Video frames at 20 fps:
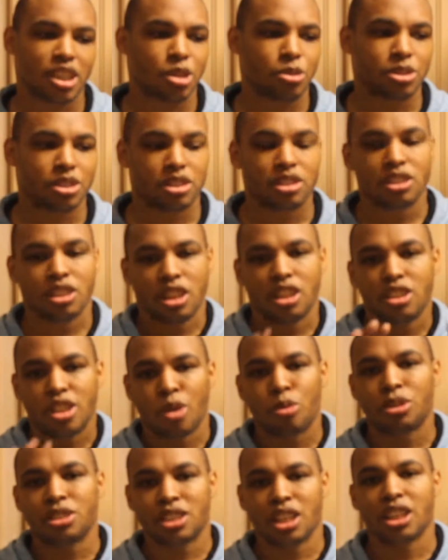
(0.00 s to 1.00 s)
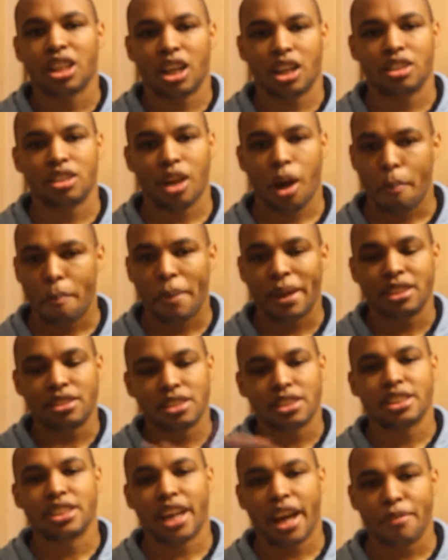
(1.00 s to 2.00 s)
there was there was a, a,
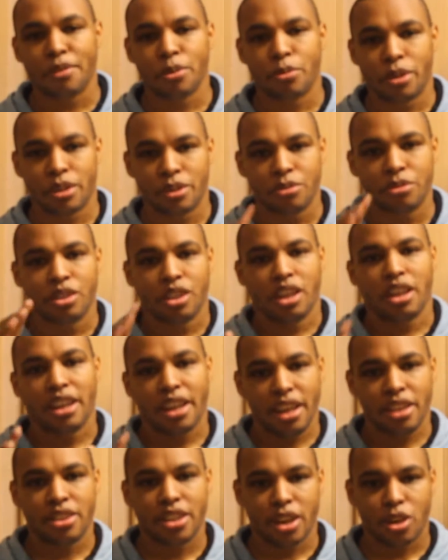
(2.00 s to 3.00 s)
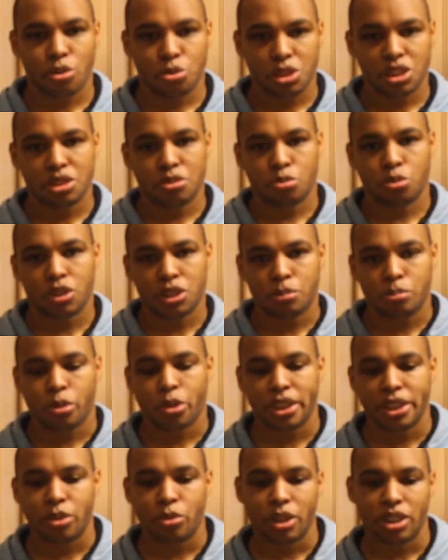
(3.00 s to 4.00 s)
basically everyone in there was was
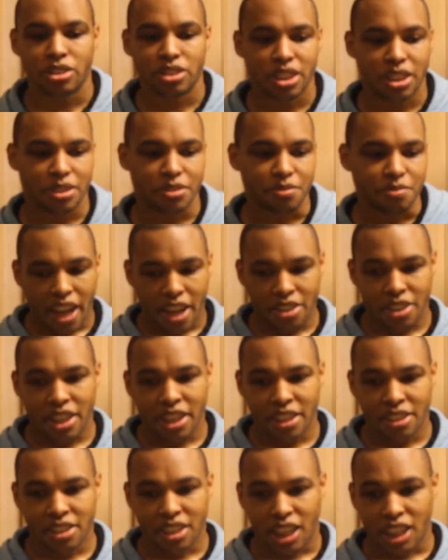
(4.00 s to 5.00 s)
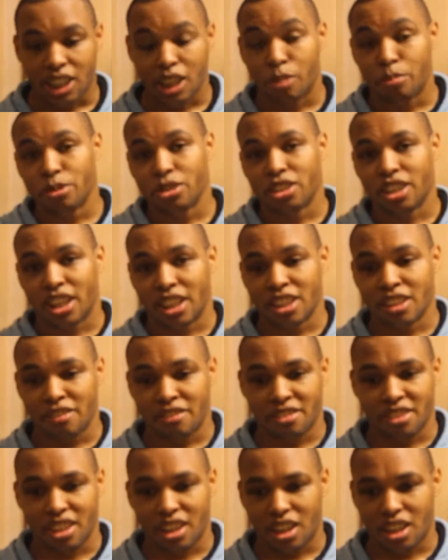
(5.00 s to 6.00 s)
pretty well known, and then a couple
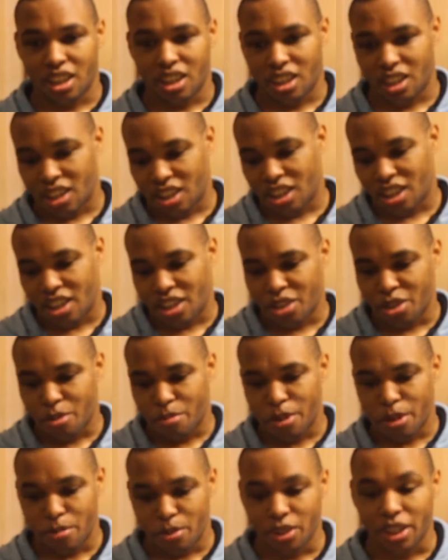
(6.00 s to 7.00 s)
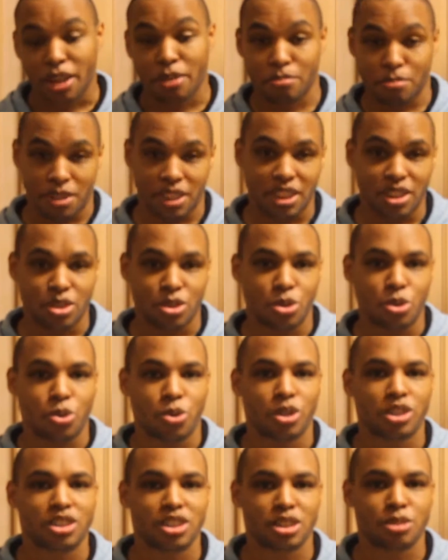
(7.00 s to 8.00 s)
other other people like me who
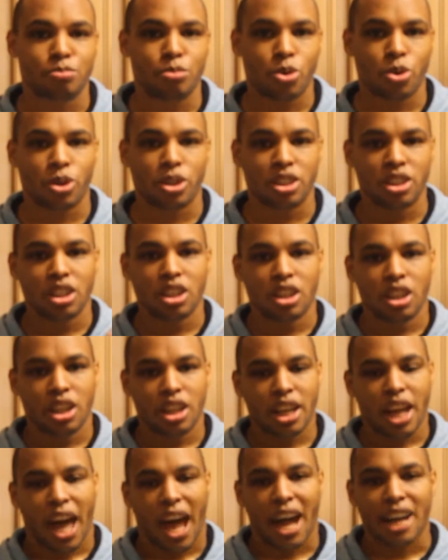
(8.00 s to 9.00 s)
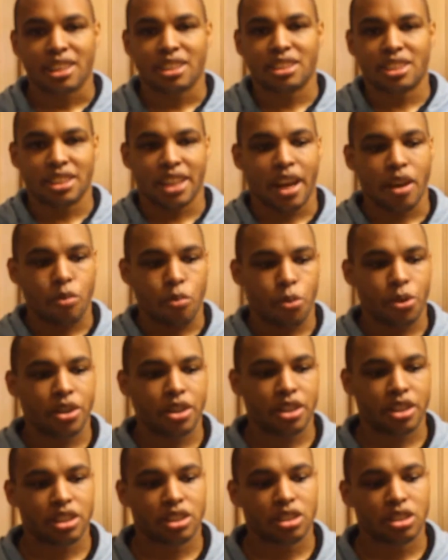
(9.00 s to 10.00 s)
were just more acting like
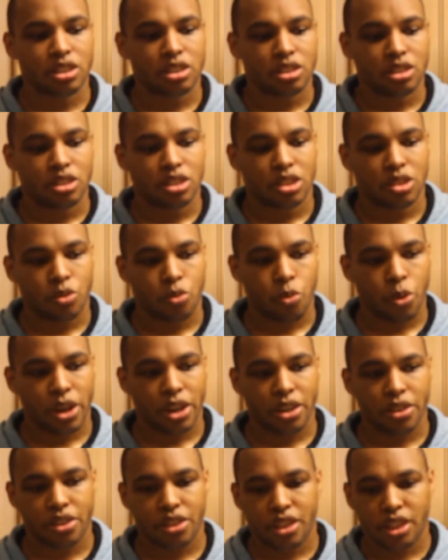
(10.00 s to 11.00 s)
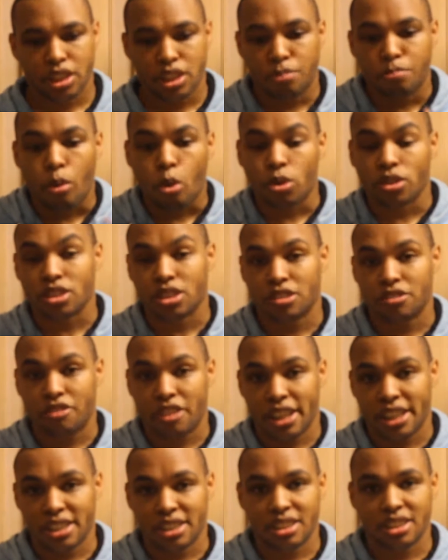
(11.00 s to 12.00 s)
we're we're the sports
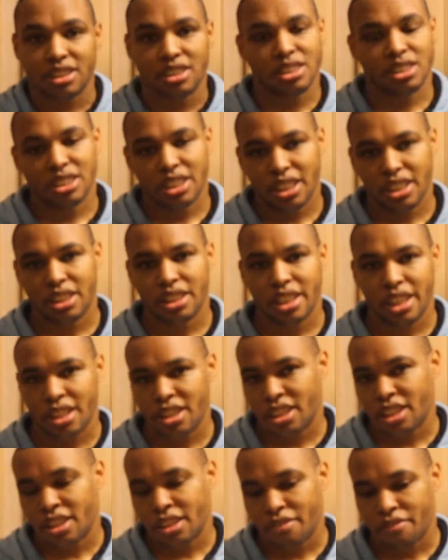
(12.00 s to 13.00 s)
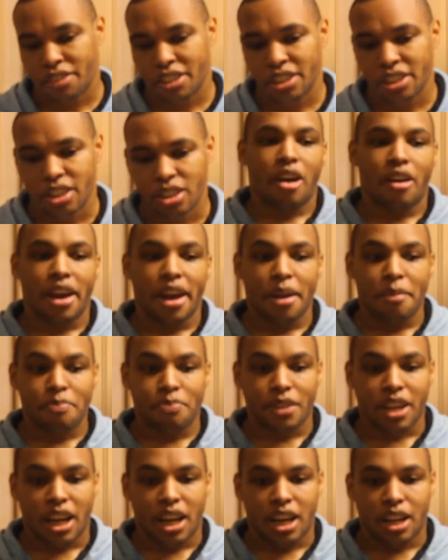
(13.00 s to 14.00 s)
fans in in, in the video. All right,
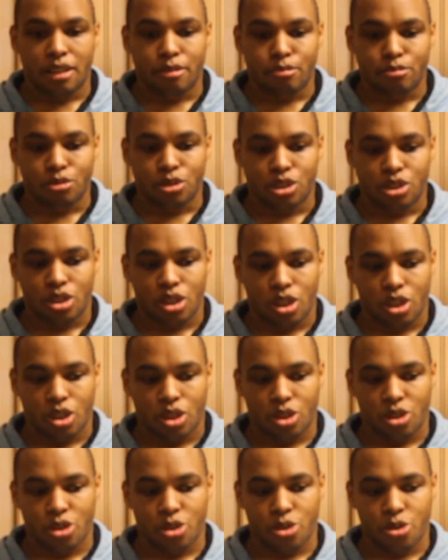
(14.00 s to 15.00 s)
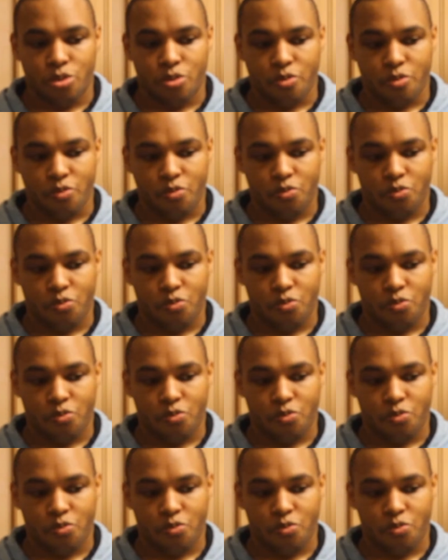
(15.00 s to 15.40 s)
um, so